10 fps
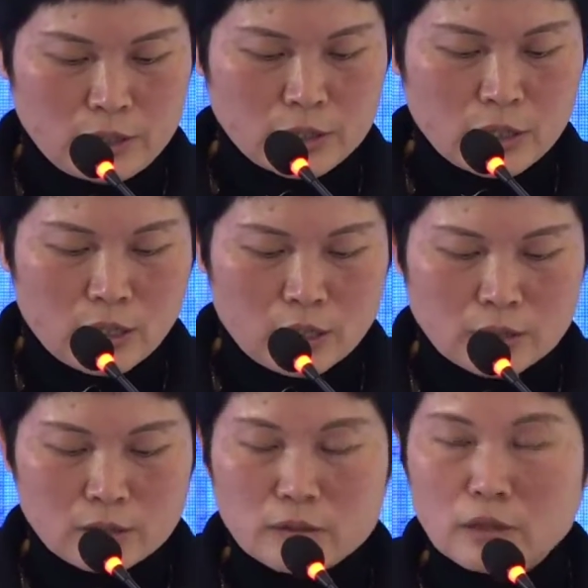
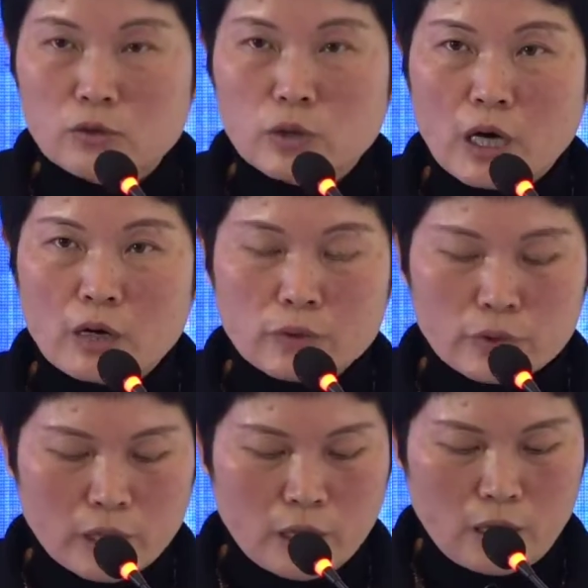Third, the
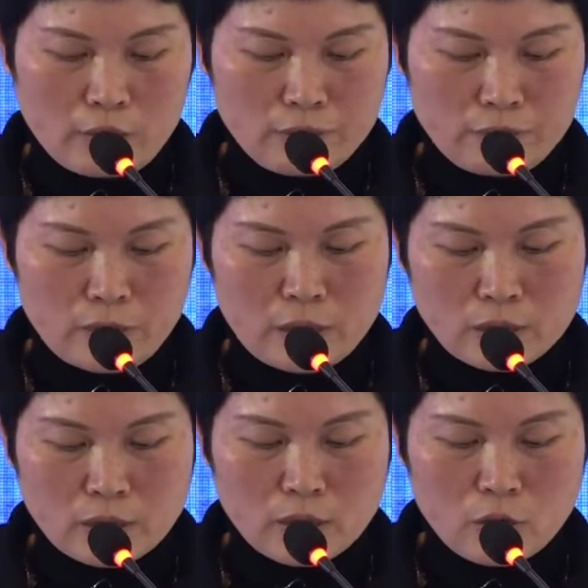recovery of
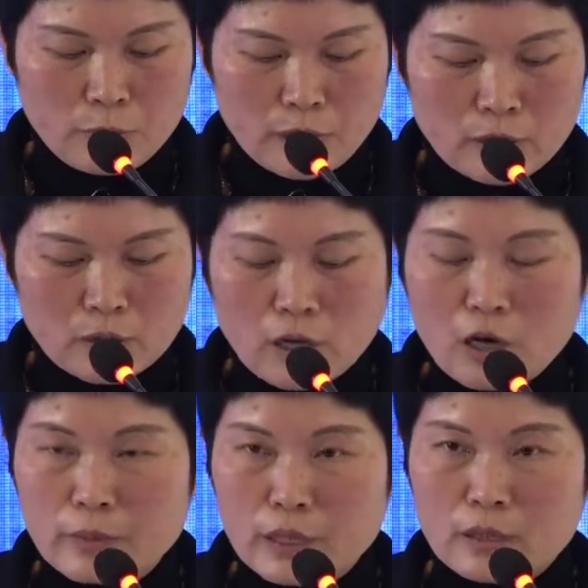the global
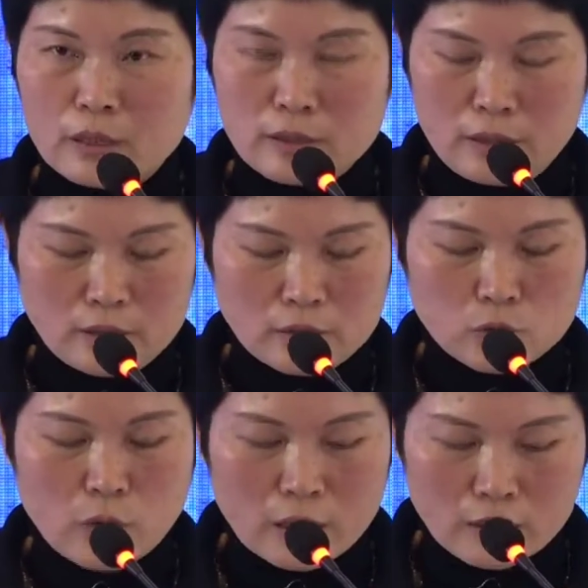economy is
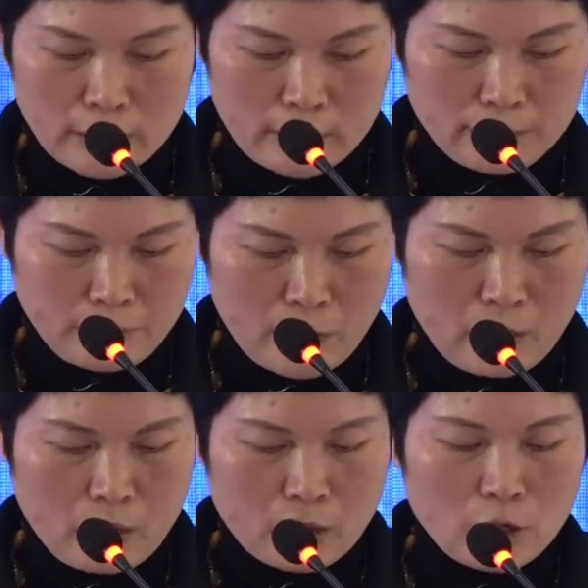struggling.
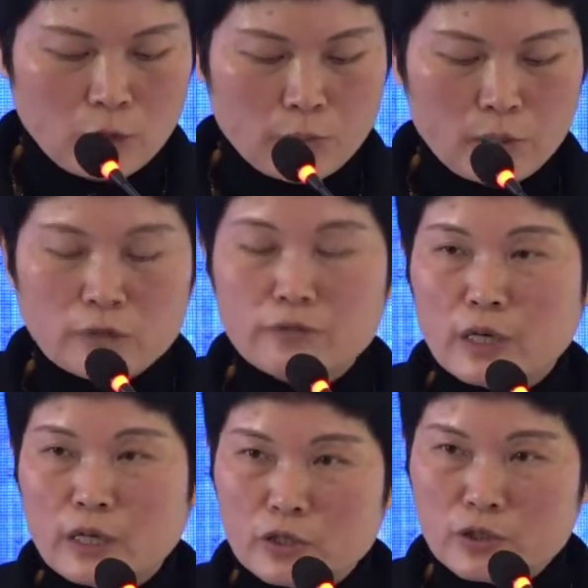Global
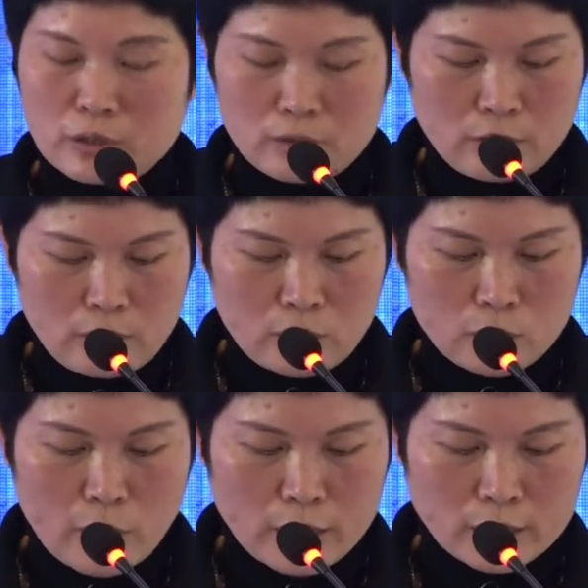inflation,
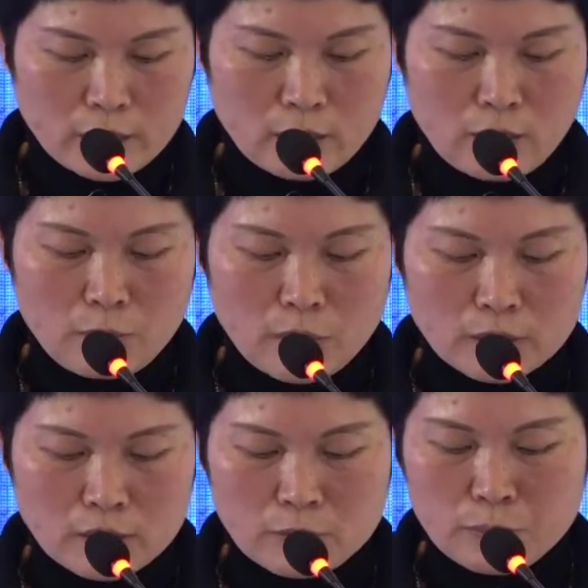rising
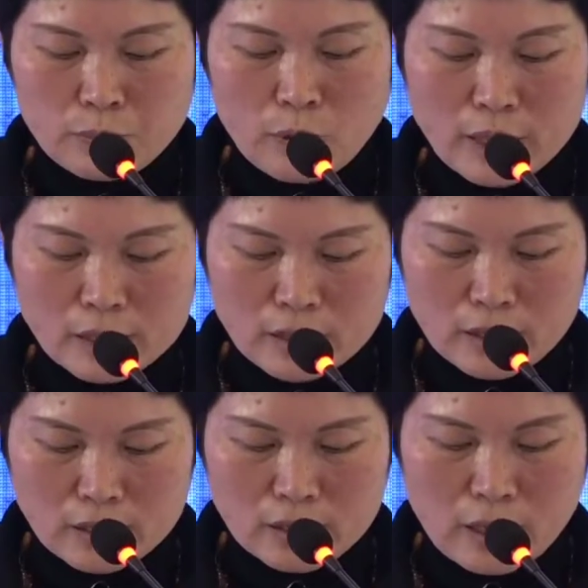commodity
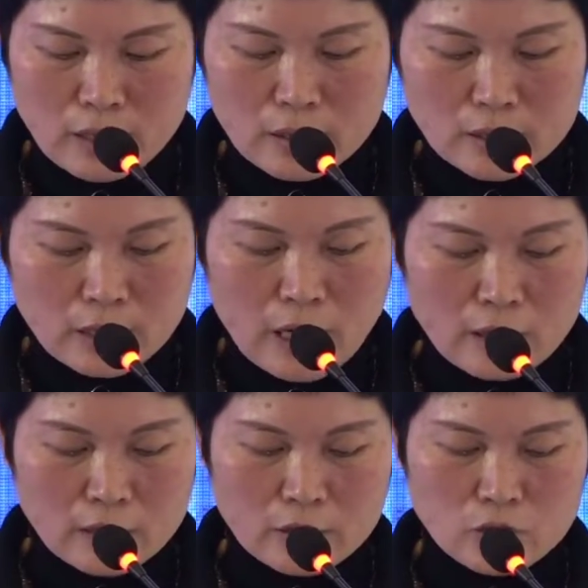prices, and the
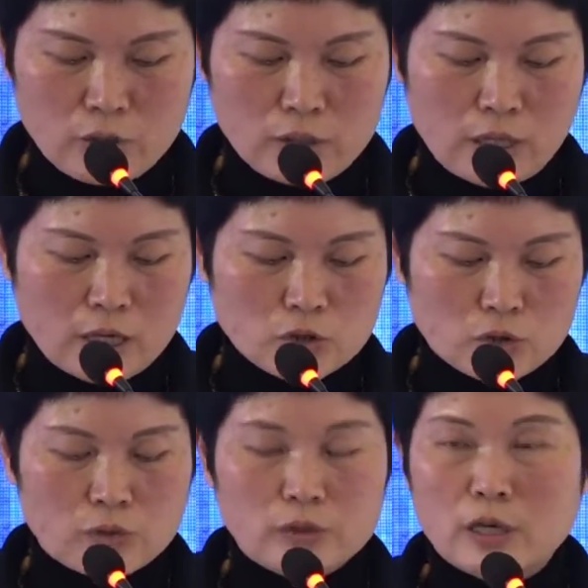sluggish
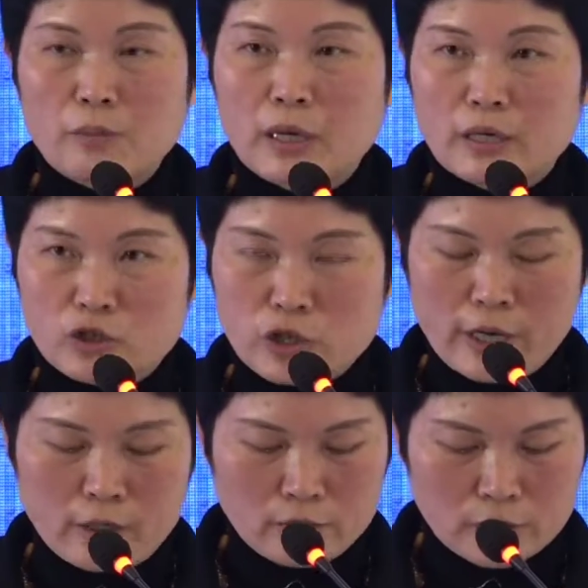industrial supply
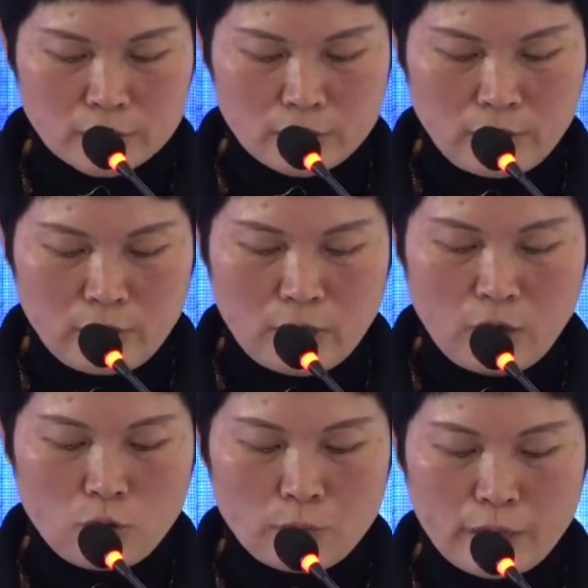chains
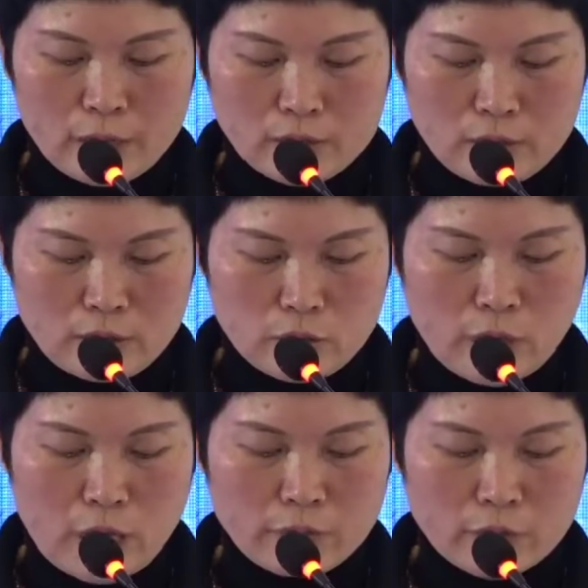all make the
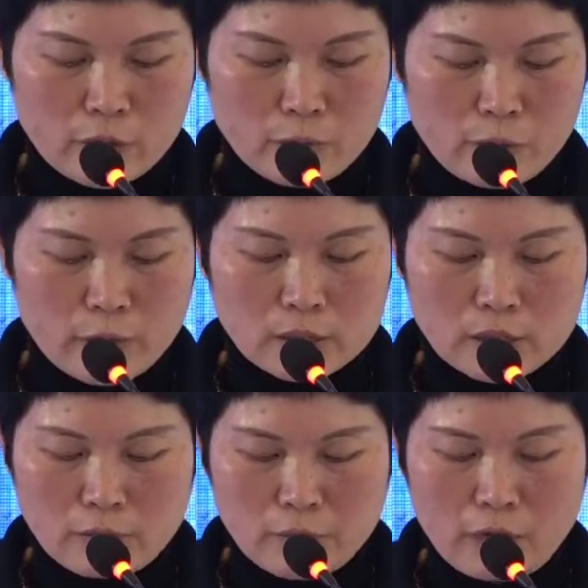recovery
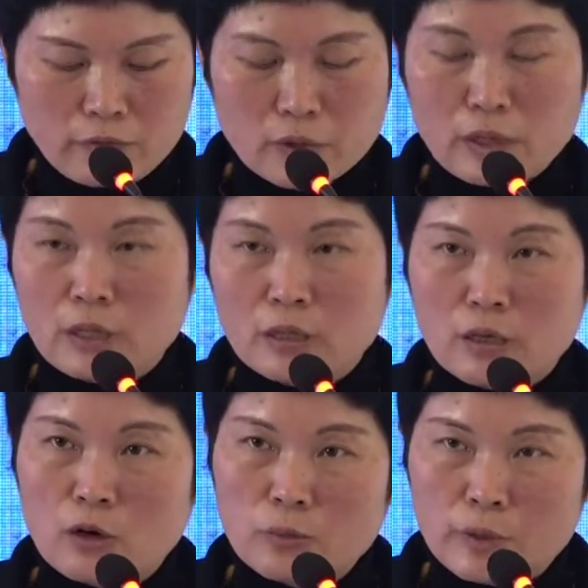momentum of the
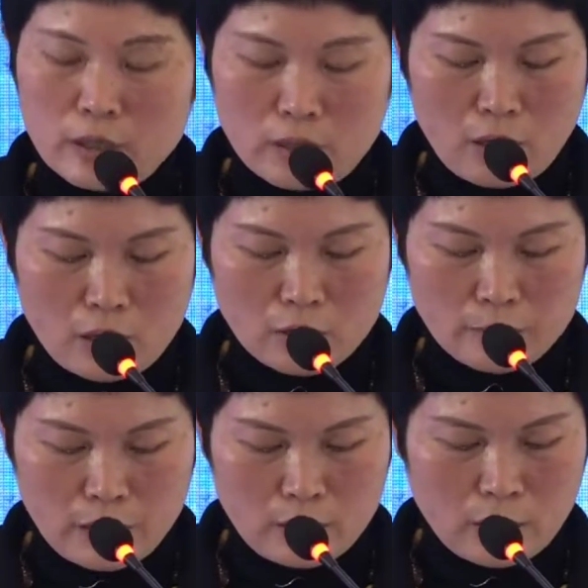global
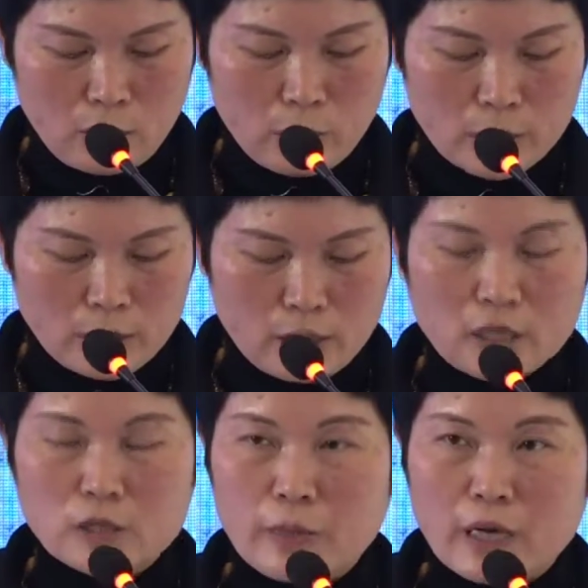economy lower than
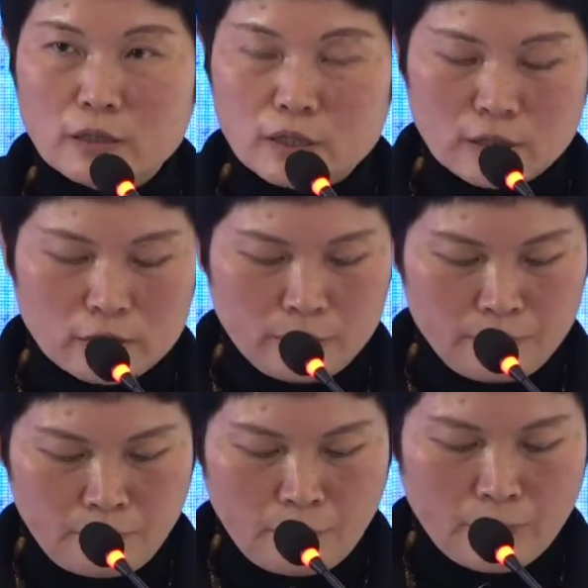expected.
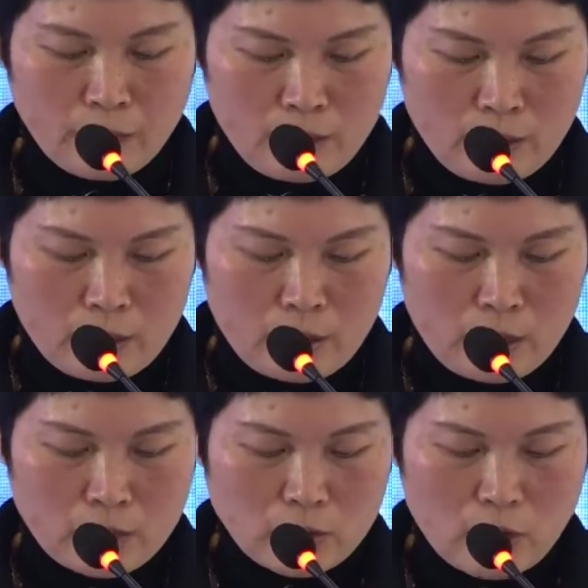
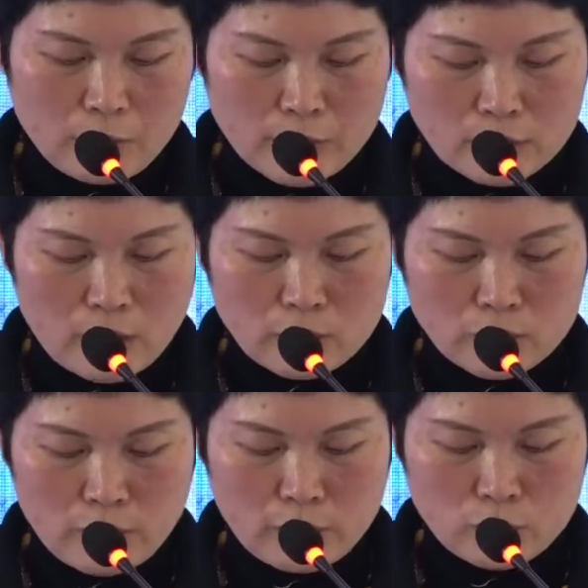Economic
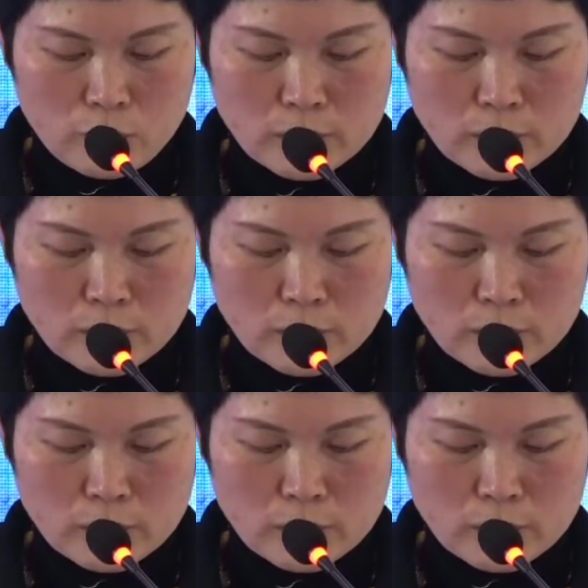downturn